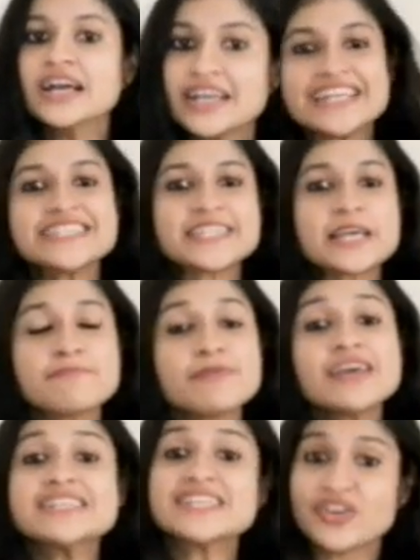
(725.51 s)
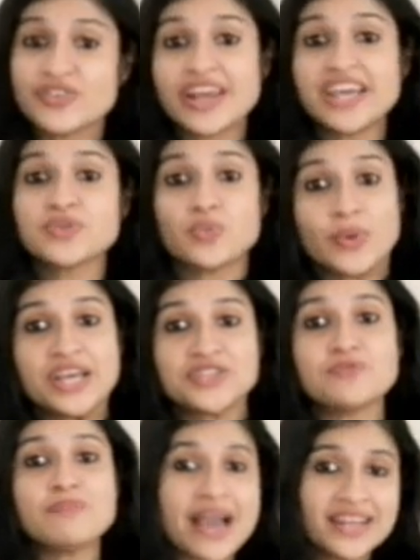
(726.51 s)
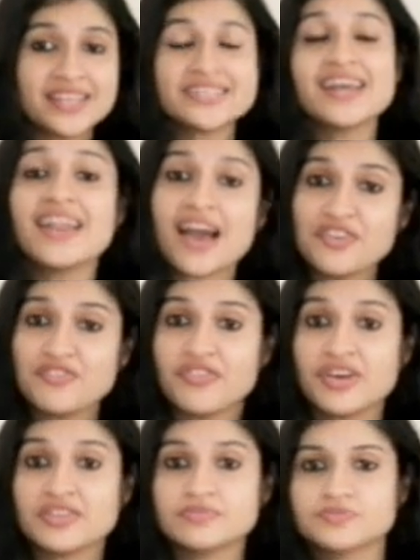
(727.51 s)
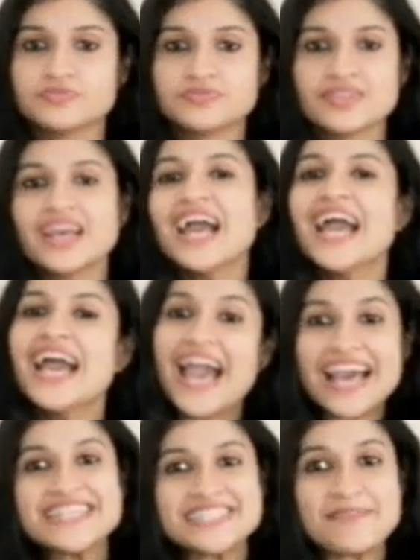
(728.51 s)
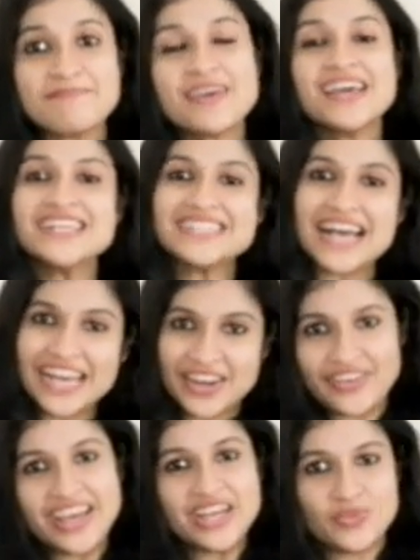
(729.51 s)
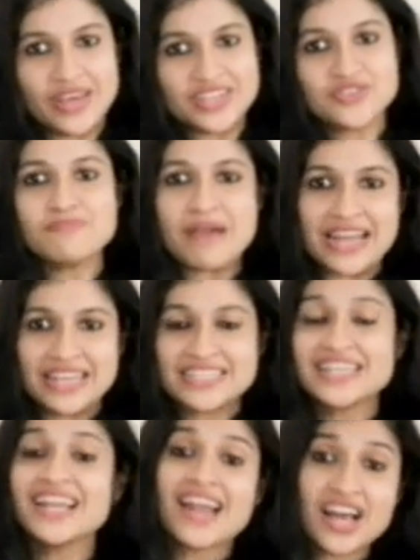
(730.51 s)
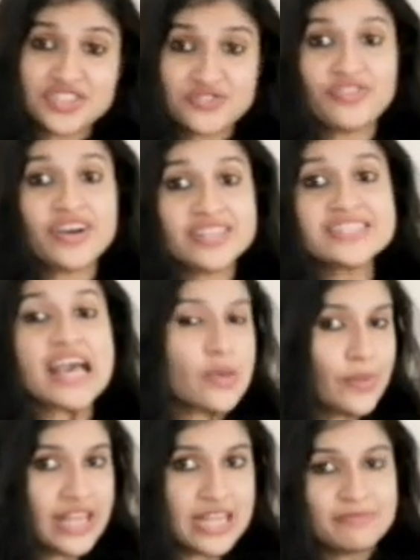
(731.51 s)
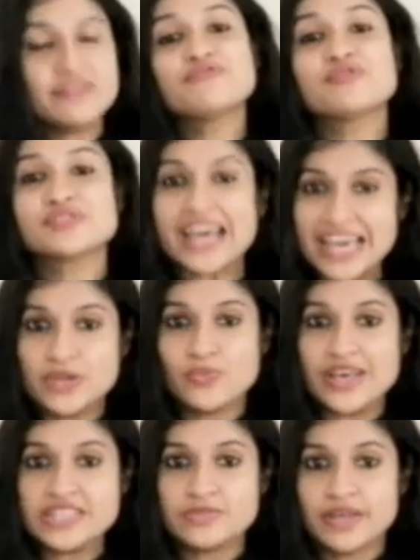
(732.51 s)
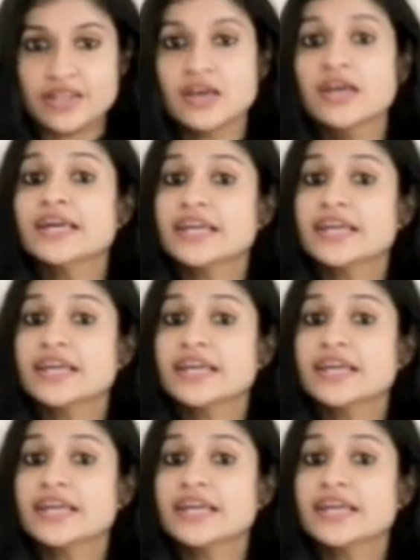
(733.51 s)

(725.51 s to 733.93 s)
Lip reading: STP is a great way to manage a large fund. STP is a great way to manage the large funds available for the investment.